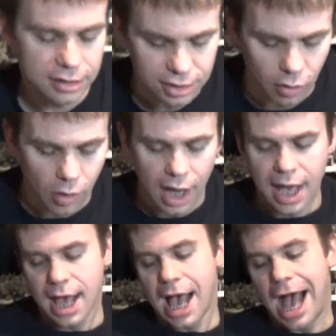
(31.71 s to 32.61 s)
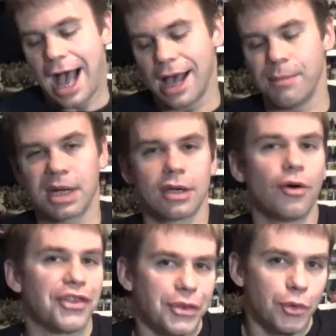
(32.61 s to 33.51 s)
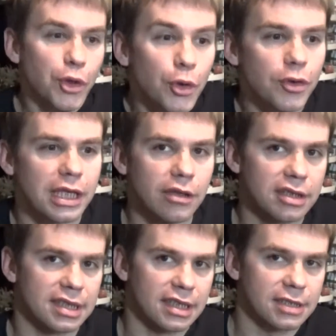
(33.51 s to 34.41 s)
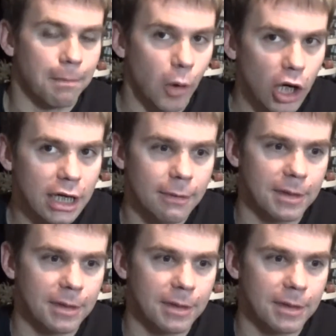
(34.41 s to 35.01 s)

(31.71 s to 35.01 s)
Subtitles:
So I'm going to go through the units in this book